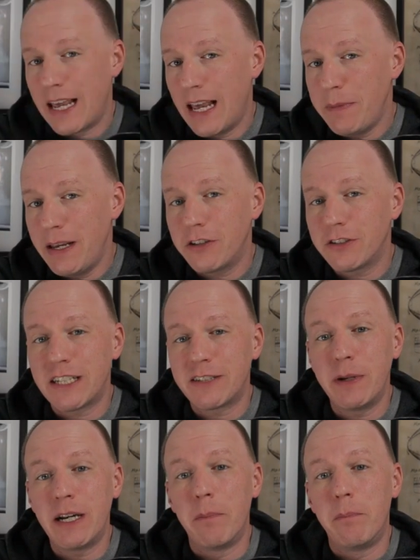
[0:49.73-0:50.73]
Cam Akers has
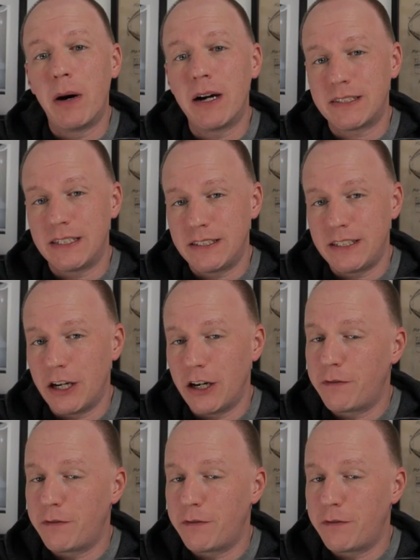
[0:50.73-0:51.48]
been a bust this year.